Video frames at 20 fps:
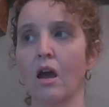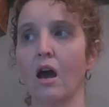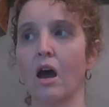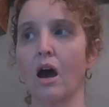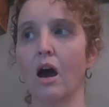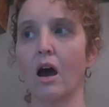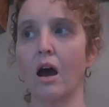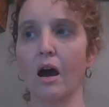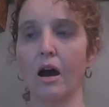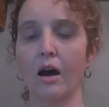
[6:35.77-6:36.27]

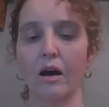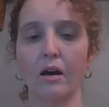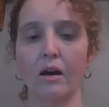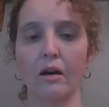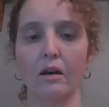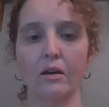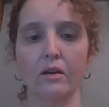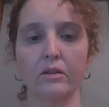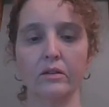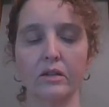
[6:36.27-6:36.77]

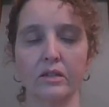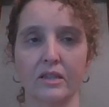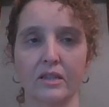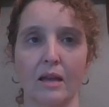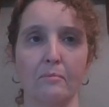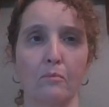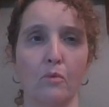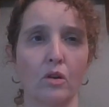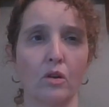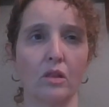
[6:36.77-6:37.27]
because
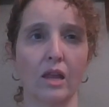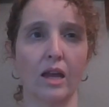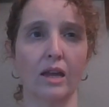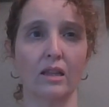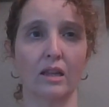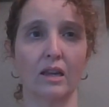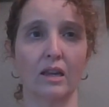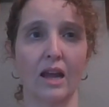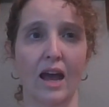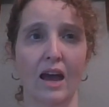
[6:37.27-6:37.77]
I'm more
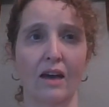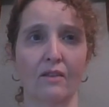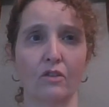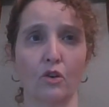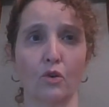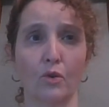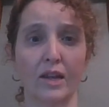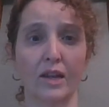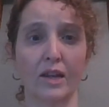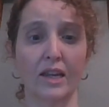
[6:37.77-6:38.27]
likely to have a
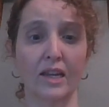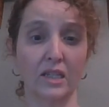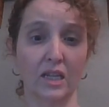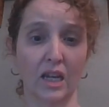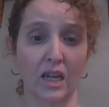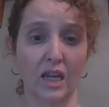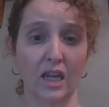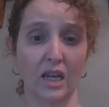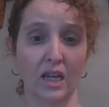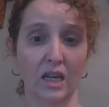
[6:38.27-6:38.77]
green
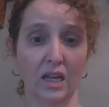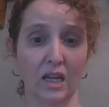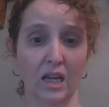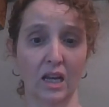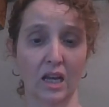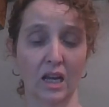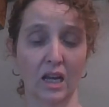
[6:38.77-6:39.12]
tea